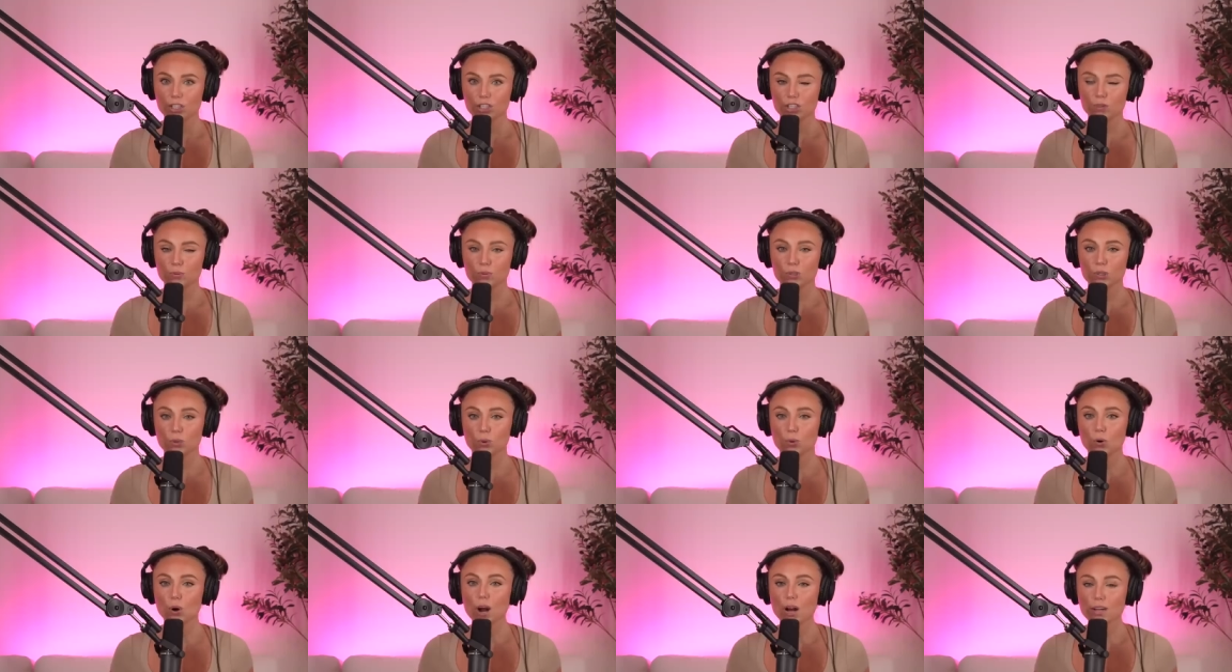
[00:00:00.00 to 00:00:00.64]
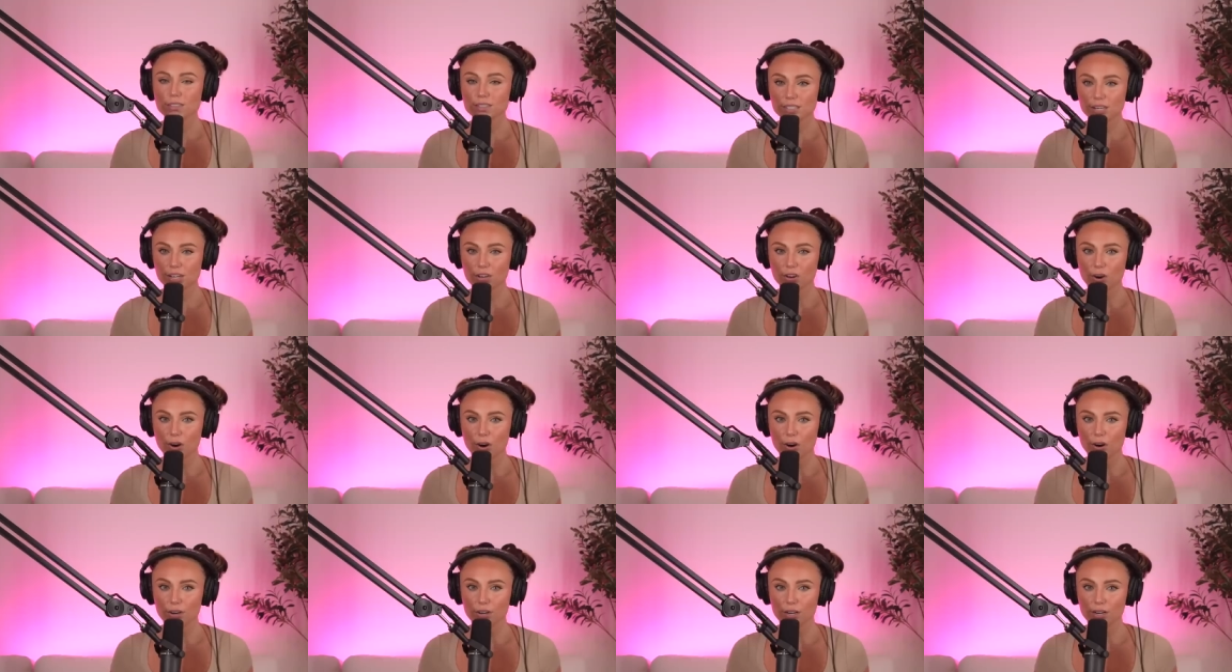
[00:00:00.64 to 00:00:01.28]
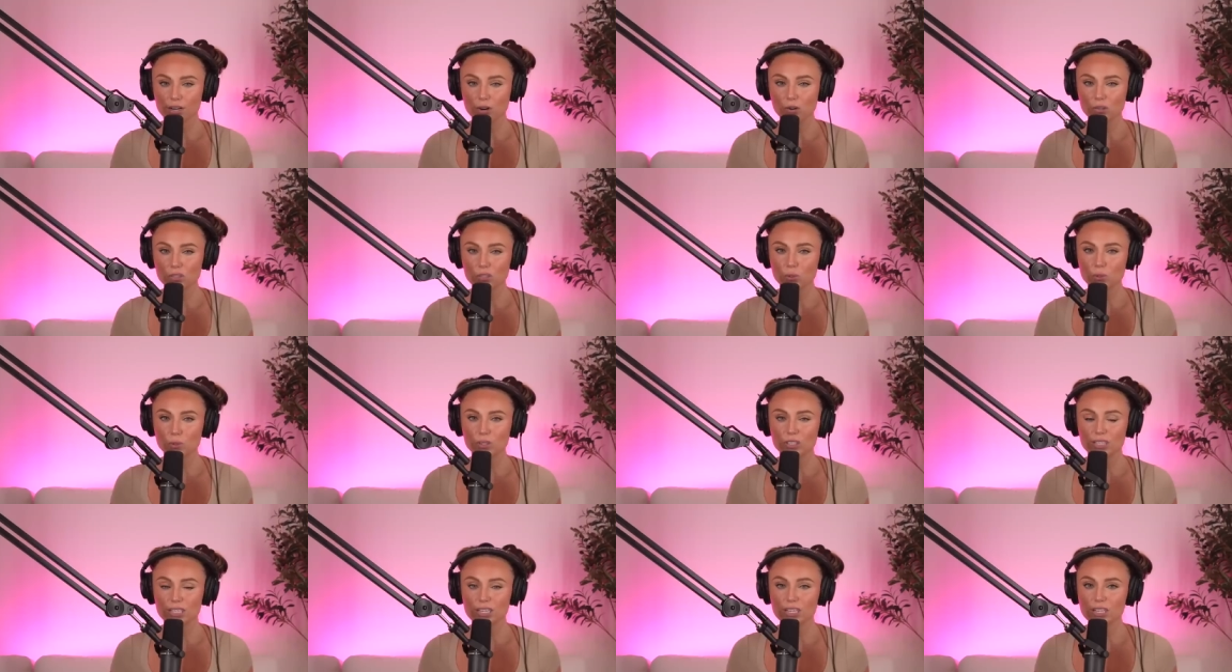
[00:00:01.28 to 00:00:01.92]
She was a crossing guard and
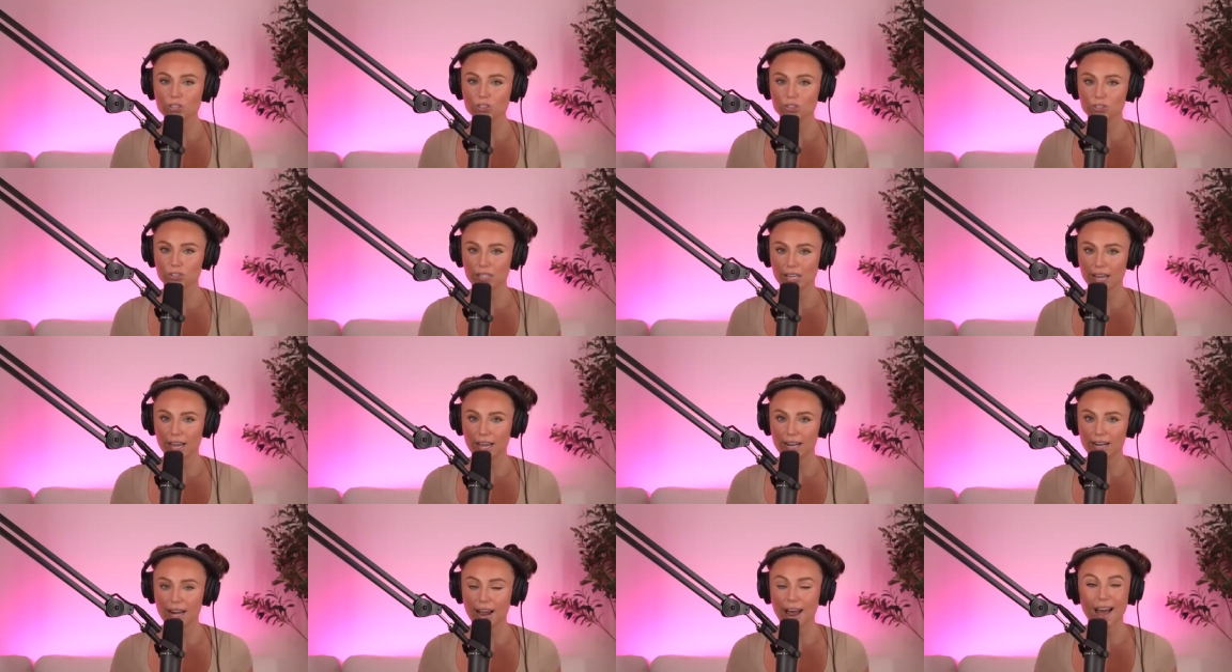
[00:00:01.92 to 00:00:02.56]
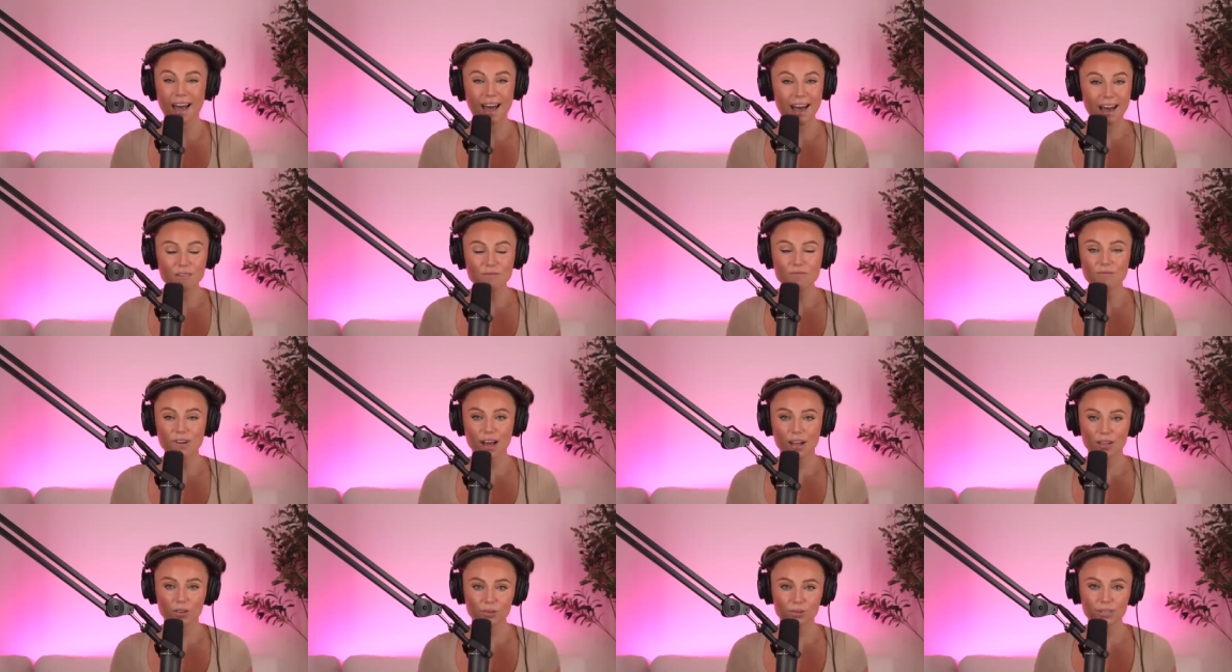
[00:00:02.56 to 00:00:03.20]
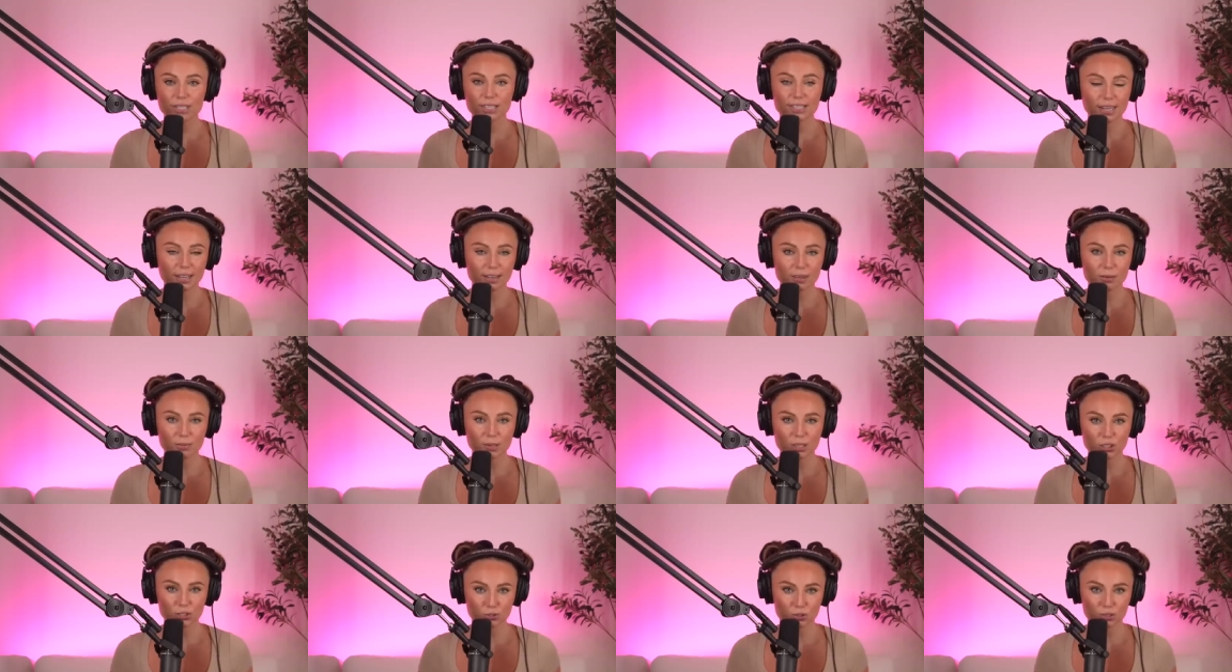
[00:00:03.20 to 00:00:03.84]
also a teacher's aide at Valiree's
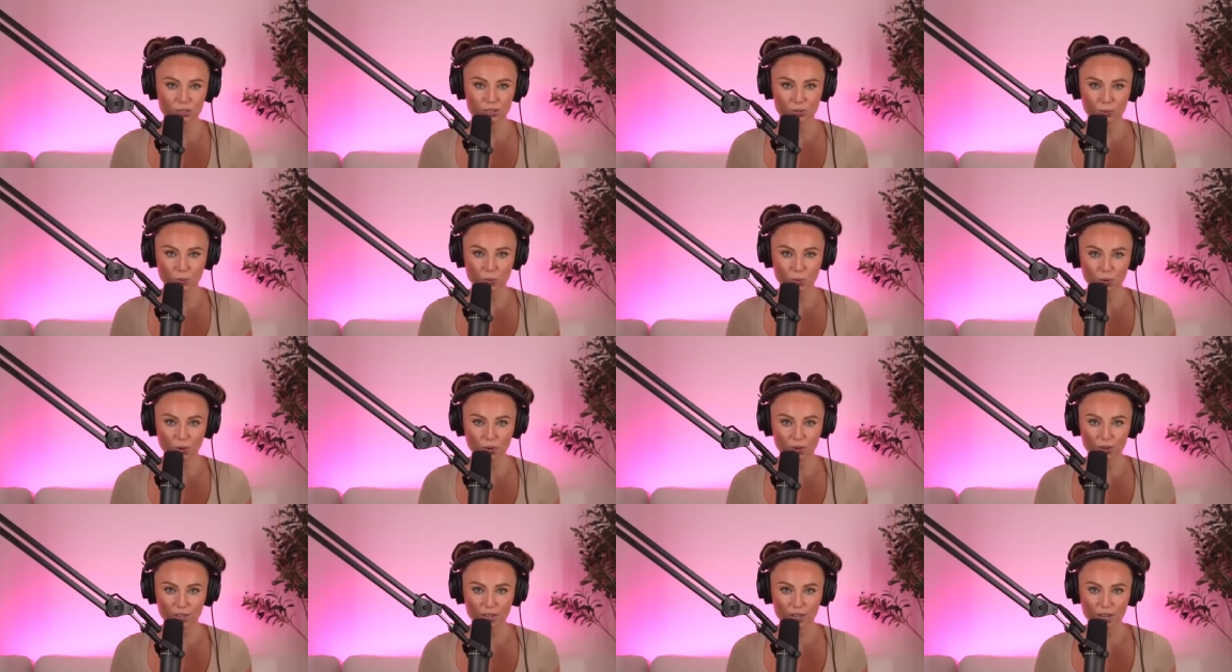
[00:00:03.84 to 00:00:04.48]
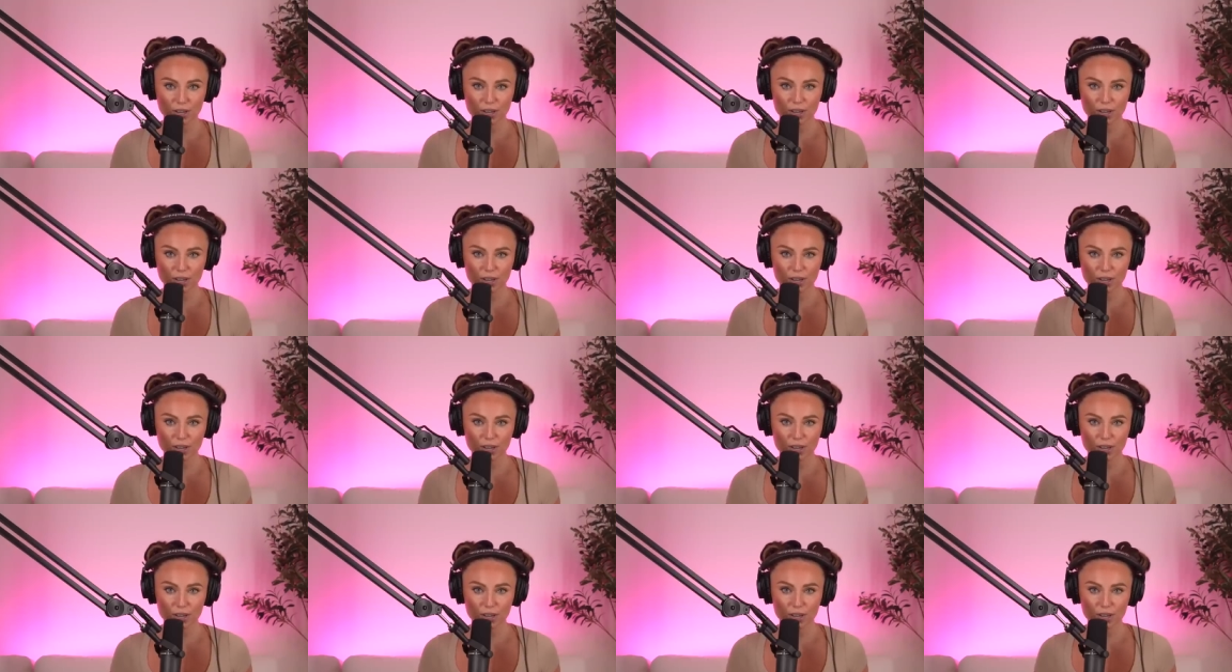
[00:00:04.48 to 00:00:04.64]
elementary school.